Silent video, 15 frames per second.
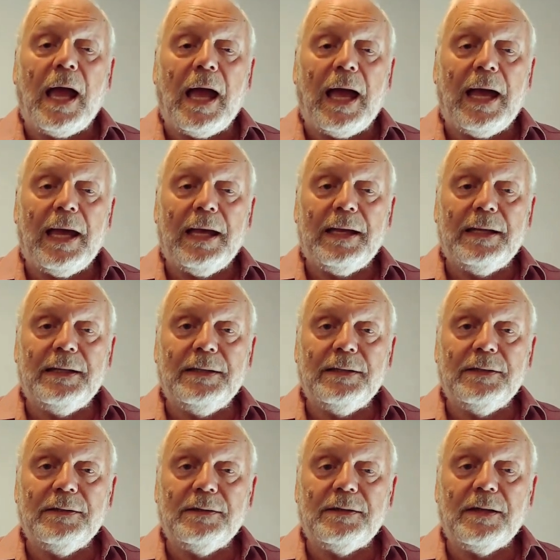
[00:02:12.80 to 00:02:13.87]

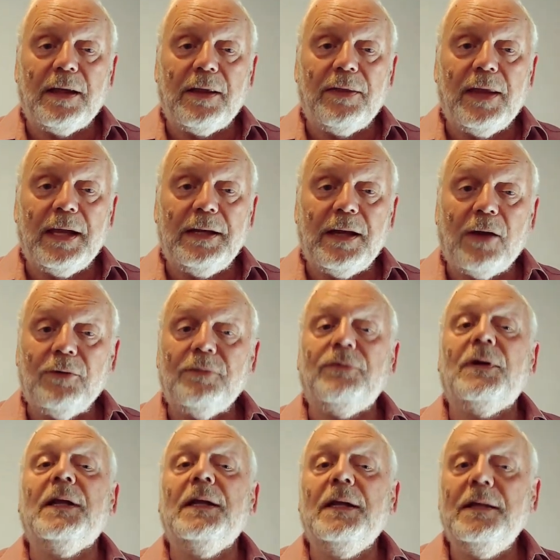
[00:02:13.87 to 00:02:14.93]
and then
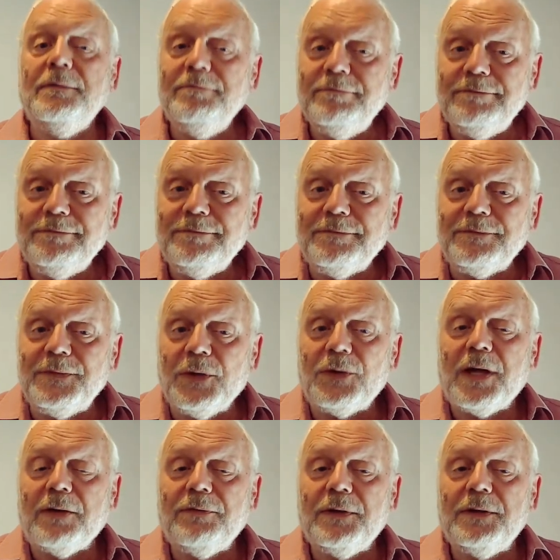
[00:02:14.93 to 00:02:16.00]
hopefully you're
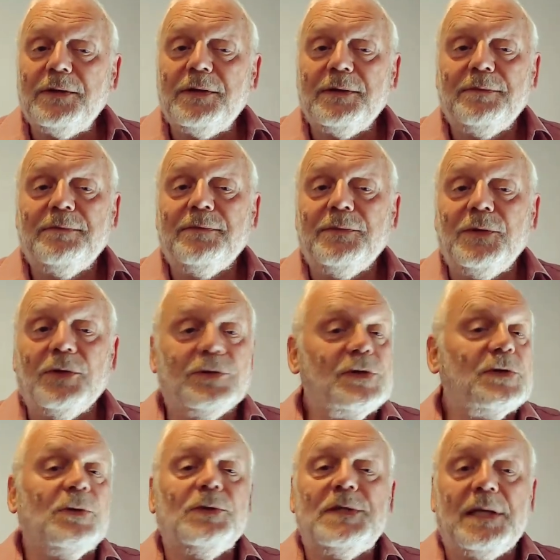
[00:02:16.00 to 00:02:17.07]
covered, you're
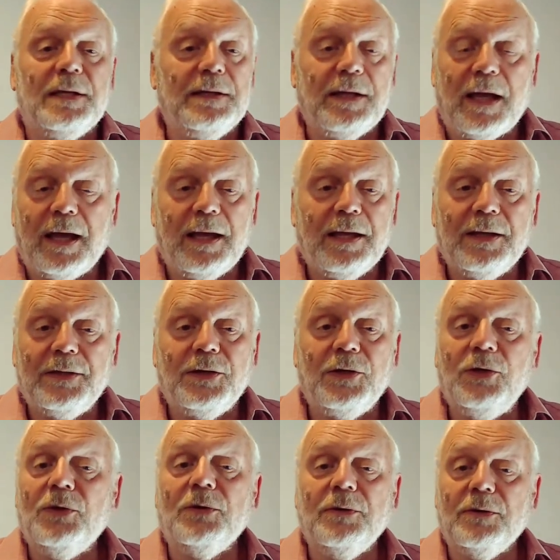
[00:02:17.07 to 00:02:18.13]
sorted, and
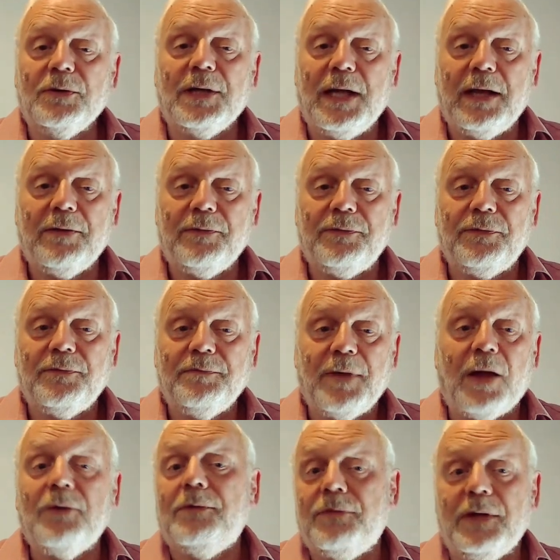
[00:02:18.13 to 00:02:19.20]
you're not going to have,
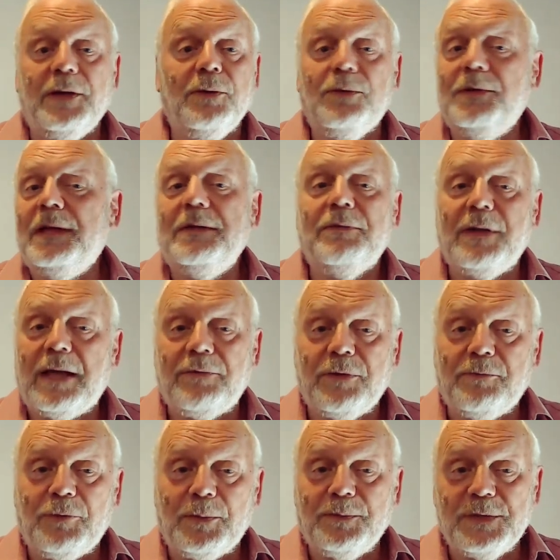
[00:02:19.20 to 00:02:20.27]
hopefully you wouldn't even have the
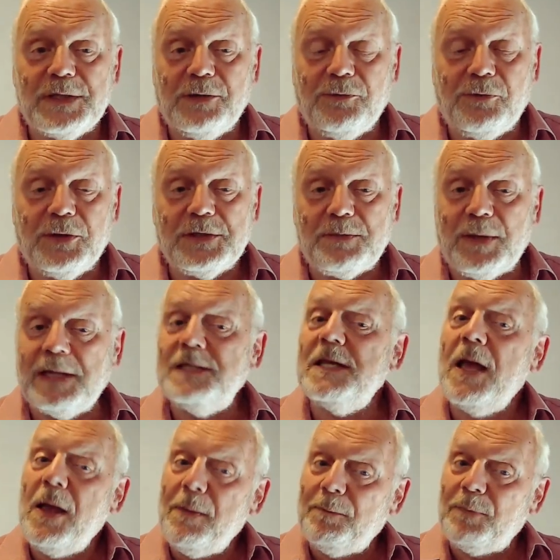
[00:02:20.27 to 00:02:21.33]
problems in the first place,
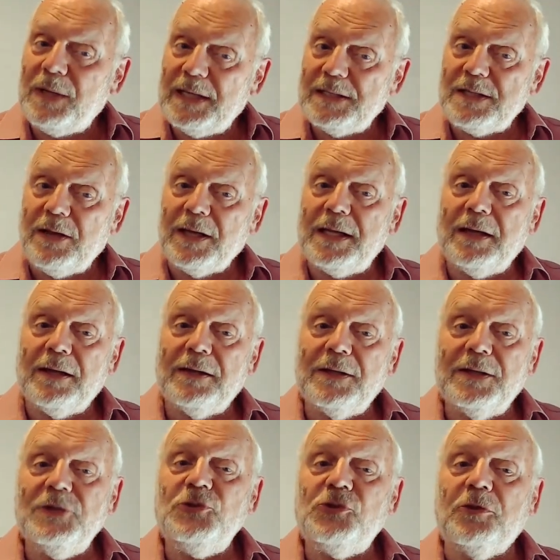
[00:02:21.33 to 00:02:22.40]
but it's like an
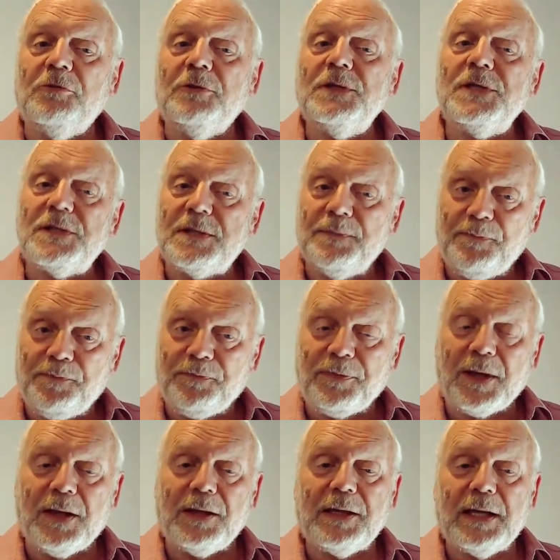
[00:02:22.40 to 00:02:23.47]
insurance
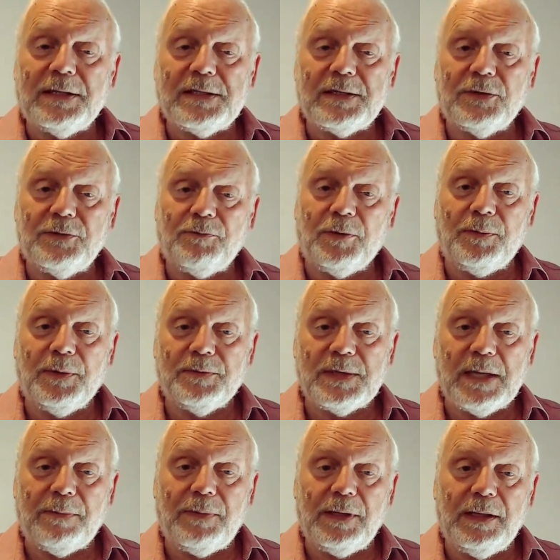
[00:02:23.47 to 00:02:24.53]
against those problems
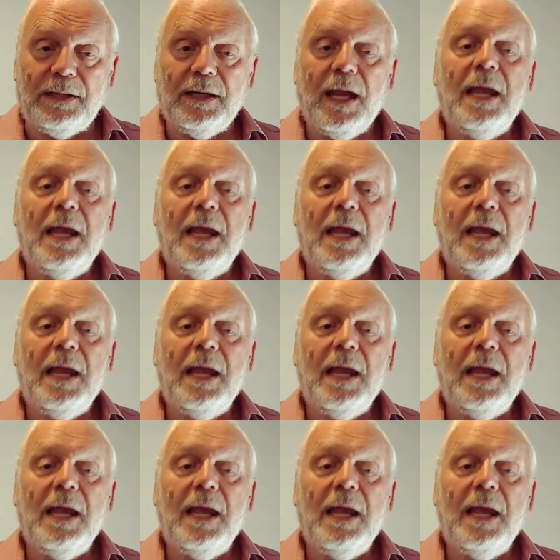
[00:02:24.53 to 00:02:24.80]
happening.